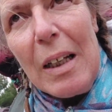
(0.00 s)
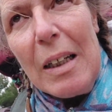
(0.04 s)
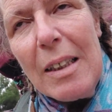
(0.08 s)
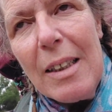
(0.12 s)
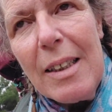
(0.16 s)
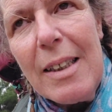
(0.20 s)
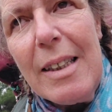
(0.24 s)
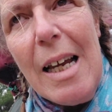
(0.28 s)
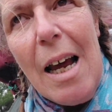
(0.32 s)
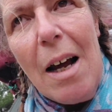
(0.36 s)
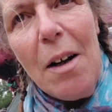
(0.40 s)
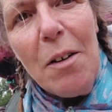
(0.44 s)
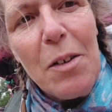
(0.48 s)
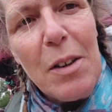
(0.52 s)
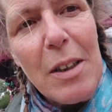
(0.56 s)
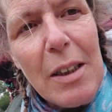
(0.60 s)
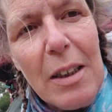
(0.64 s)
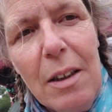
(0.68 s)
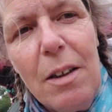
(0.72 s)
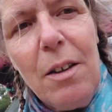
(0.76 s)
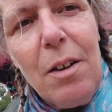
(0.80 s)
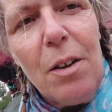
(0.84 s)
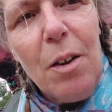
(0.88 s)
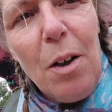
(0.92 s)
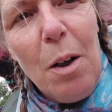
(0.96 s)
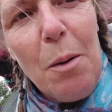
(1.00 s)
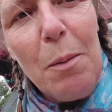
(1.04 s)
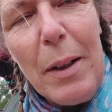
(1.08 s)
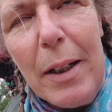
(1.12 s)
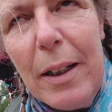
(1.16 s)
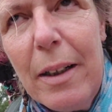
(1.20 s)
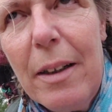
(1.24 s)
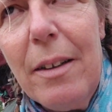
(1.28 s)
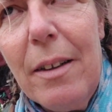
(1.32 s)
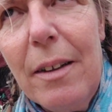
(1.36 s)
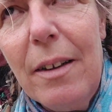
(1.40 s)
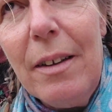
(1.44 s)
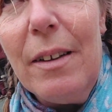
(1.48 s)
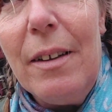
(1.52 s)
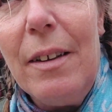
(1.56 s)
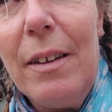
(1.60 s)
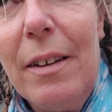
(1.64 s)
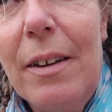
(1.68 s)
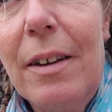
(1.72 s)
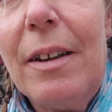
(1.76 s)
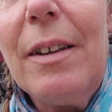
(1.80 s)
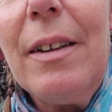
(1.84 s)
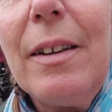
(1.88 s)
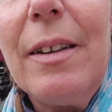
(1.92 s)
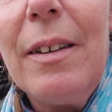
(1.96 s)
sound economic
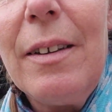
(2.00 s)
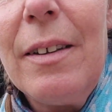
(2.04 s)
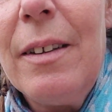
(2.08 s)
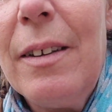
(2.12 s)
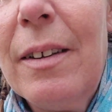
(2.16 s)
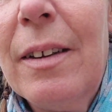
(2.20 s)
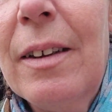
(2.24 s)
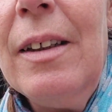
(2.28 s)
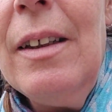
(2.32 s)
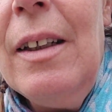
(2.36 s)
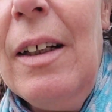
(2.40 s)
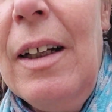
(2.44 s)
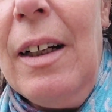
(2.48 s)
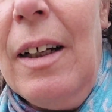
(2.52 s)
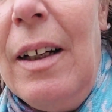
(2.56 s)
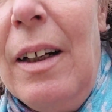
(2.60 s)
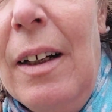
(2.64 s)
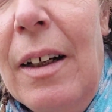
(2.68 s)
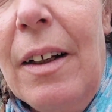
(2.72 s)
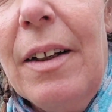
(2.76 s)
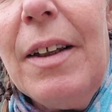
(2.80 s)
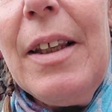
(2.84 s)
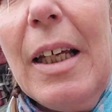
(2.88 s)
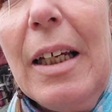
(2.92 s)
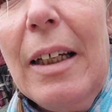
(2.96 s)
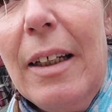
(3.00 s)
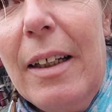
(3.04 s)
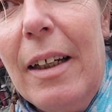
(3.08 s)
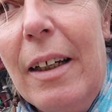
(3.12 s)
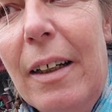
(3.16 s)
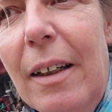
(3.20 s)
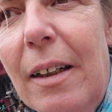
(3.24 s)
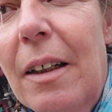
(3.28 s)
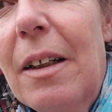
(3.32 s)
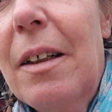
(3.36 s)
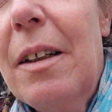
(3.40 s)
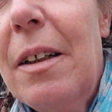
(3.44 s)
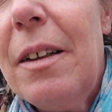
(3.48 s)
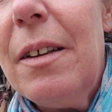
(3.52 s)
thinking.